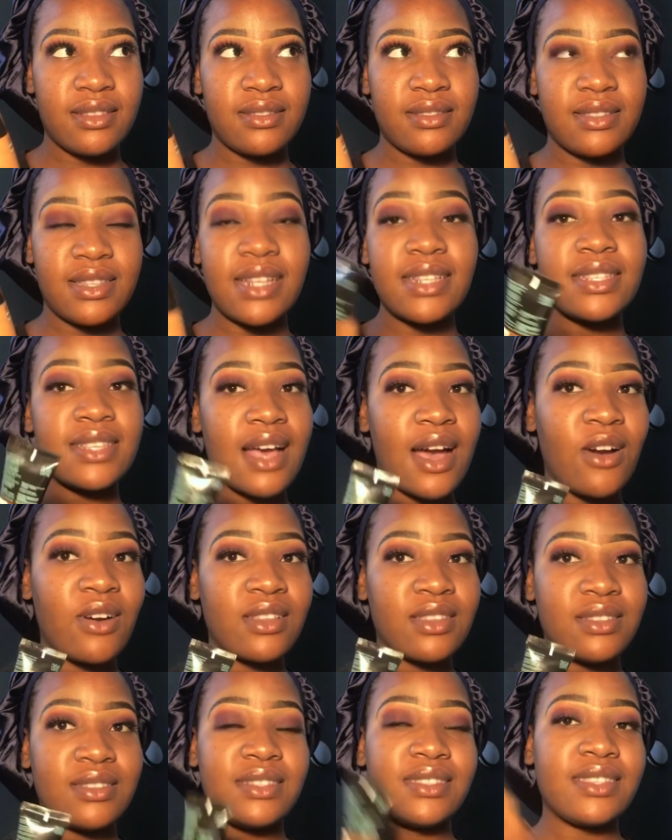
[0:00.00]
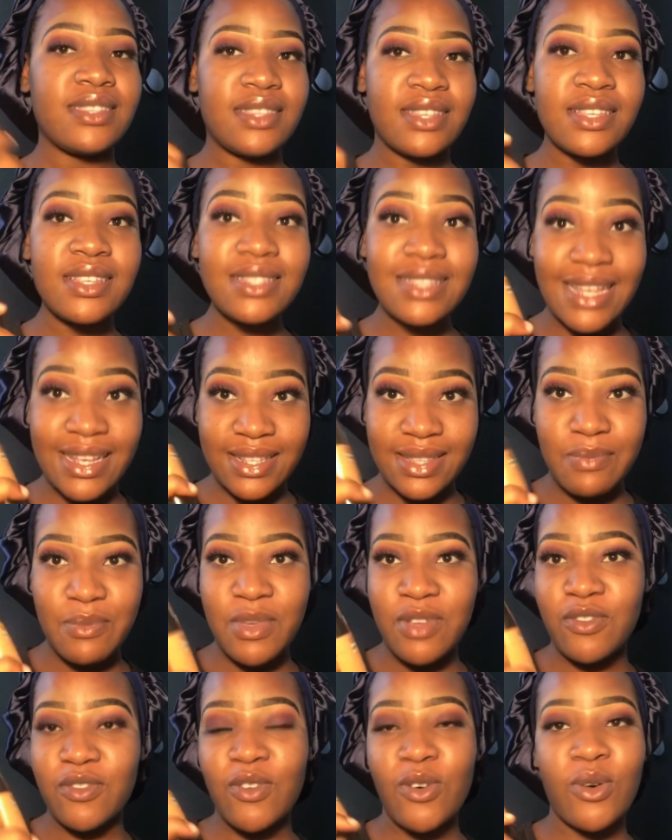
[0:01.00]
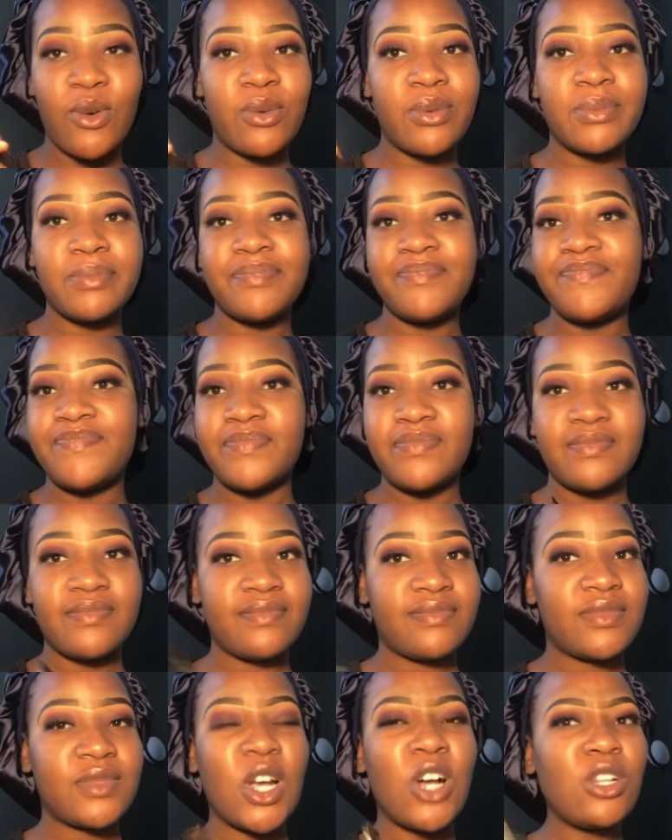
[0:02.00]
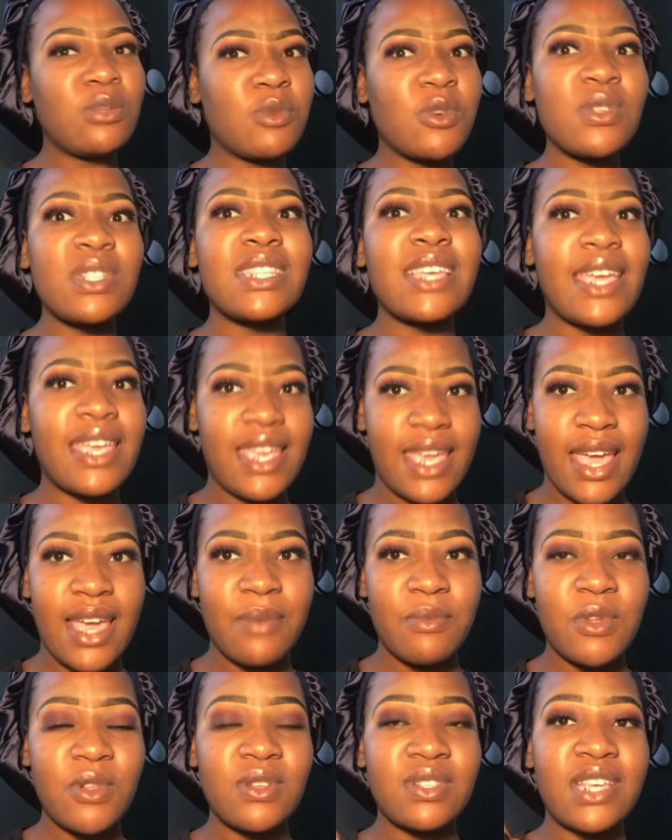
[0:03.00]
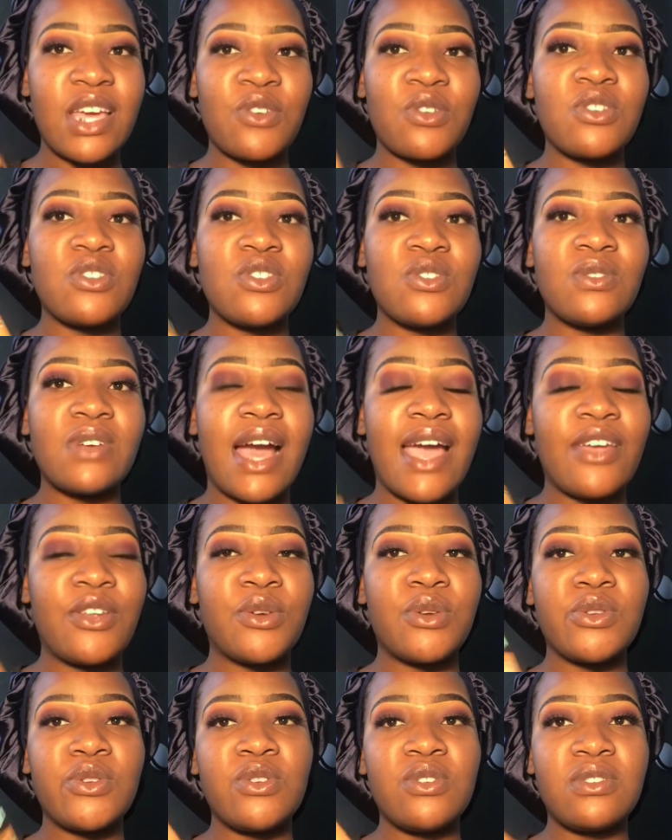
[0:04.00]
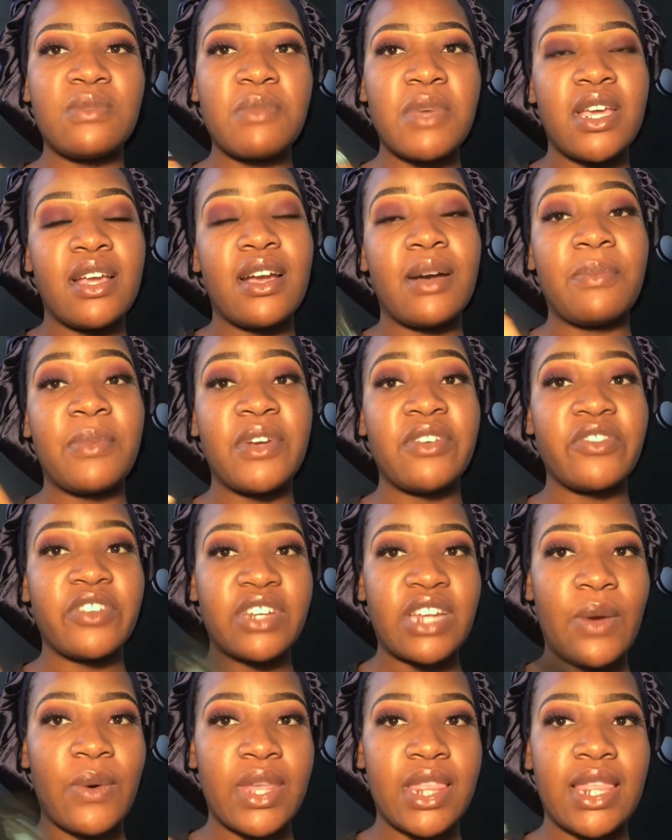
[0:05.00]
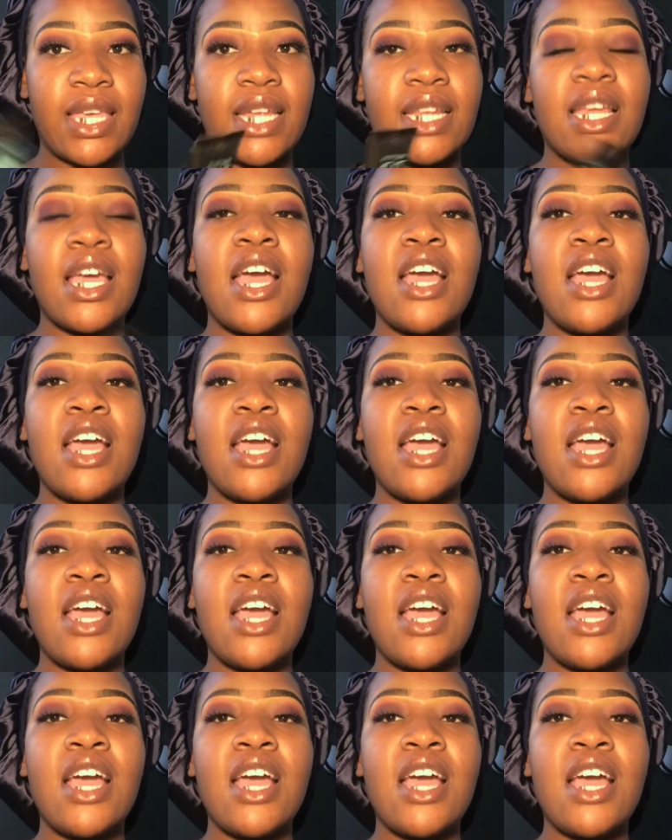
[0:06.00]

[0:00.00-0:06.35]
That's how this lasts me for almost a year because I don't use, I don't use makeup every now and then.